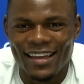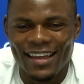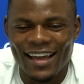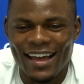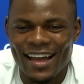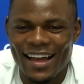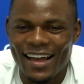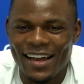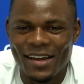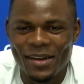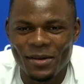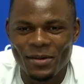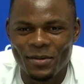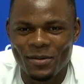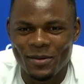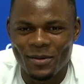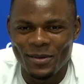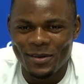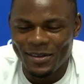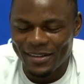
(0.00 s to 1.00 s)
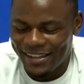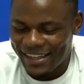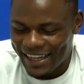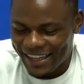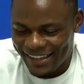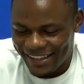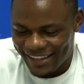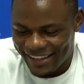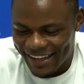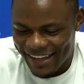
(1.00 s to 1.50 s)
Uh, you
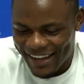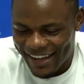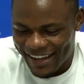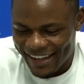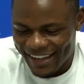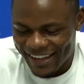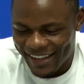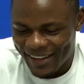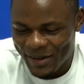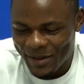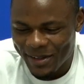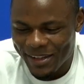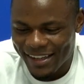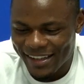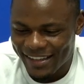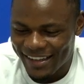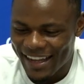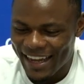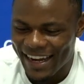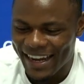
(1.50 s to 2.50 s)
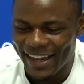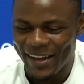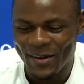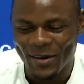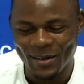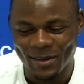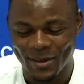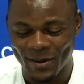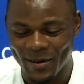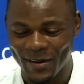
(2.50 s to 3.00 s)
just uh, you just gotta
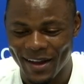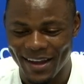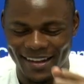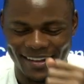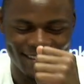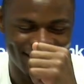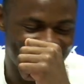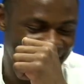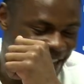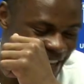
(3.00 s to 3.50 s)
go through it.